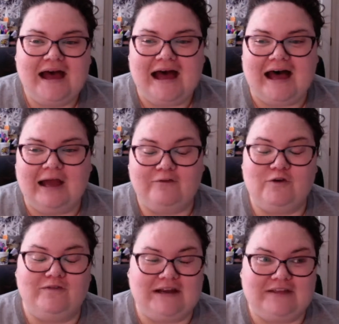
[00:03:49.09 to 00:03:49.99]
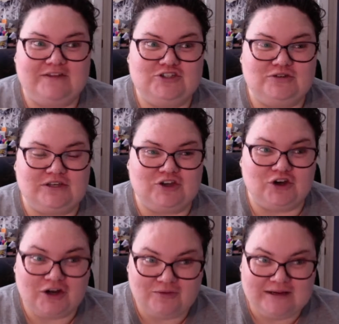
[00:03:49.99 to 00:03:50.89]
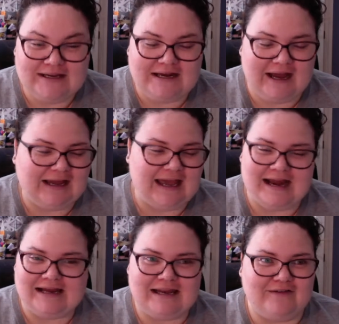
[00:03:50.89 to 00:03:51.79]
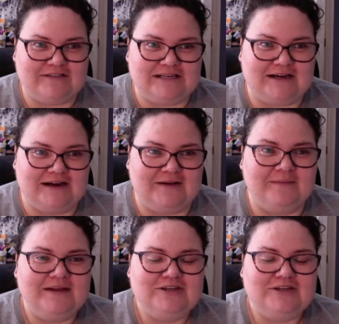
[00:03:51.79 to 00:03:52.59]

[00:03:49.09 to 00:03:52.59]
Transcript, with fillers: Uh, if you have any that you think you're going to read, again, I'd love to hear them.